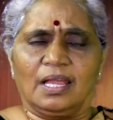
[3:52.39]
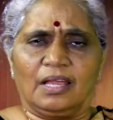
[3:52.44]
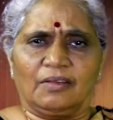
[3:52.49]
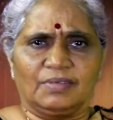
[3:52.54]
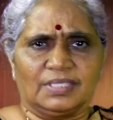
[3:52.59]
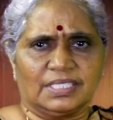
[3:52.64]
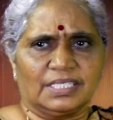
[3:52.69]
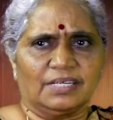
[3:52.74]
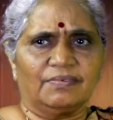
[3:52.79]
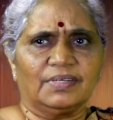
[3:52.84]

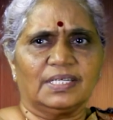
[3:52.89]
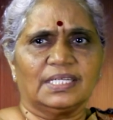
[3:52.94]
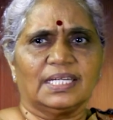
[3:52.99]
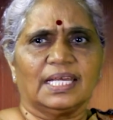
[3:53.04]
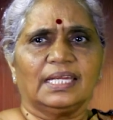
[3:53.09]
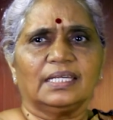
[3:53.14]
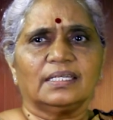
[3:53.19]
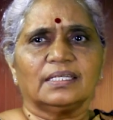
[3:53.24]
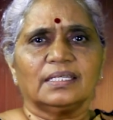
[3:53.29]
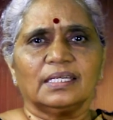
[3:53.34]
Whichever
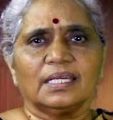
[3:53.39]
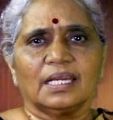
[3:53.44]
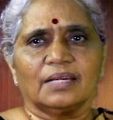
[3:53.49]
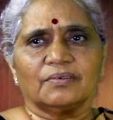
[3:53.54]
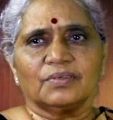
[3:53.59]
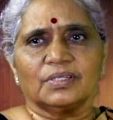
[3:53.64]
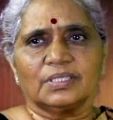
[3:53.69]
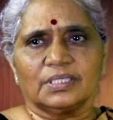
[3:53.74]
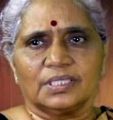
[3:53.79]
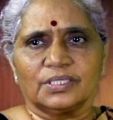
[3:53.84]
deity I
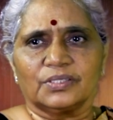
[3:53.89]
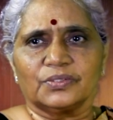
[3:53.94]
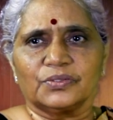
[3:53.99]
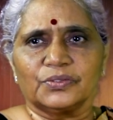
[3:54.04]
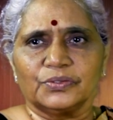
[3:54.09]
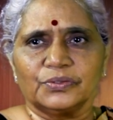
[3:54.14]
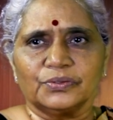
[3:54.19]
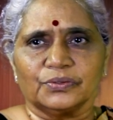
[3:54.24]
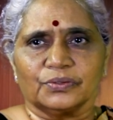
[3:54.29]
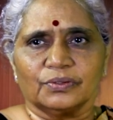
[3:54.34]
wanted to
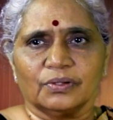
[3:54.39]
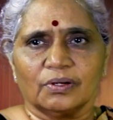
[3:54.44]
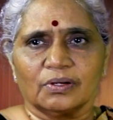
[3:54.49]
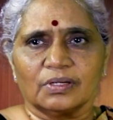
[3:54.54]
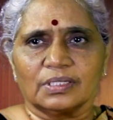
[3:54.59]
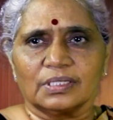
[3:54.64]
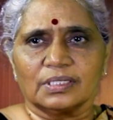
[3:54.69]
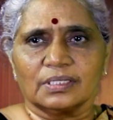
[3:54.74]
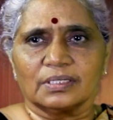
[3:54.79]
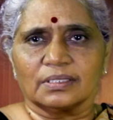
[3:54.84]
do
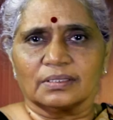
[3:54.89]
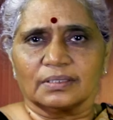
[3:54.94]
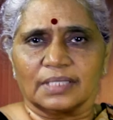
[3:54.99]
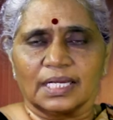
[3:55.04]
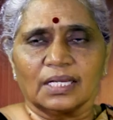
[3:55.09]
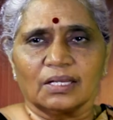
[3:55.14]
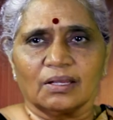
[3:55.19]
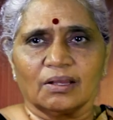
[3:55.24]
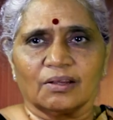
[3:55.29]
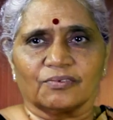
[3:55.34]
or
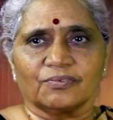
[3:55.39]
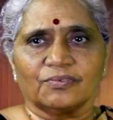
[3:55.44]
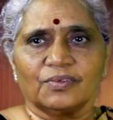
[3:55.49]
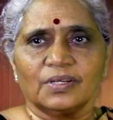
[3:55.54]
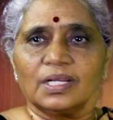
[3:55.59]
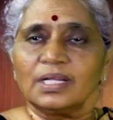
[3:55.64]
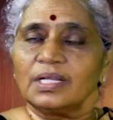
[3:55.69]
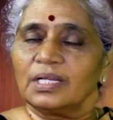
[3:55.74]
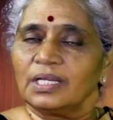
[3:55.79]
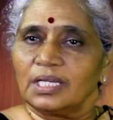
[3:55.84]
think of,
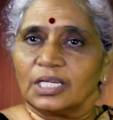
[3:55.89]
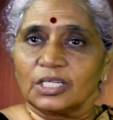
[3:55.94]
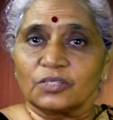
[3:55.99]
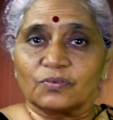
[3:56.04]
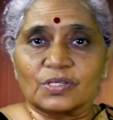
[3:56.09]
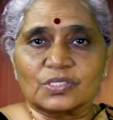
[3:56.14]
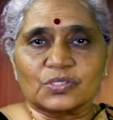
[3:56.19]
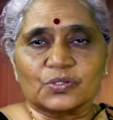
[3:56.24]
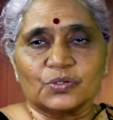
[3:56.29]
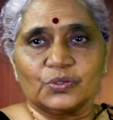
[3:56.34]
it
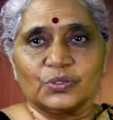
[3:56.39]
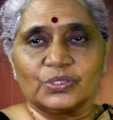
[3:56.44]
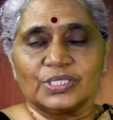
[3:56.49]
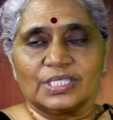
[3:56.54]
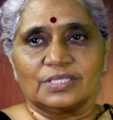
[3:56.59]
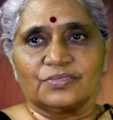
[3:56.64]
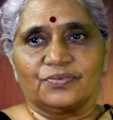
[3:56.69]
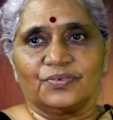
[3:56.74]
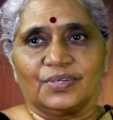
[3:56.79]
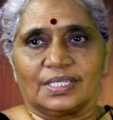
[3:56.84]
was
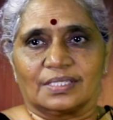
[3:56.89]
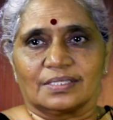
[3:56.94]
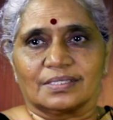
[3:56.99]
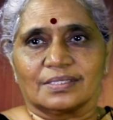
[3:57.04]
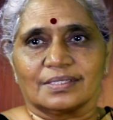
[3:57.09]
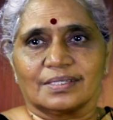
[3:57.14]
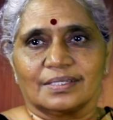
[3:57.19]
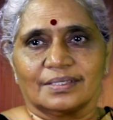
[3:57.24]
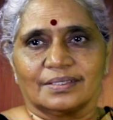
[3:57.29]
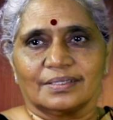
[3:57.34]
Guruji's face.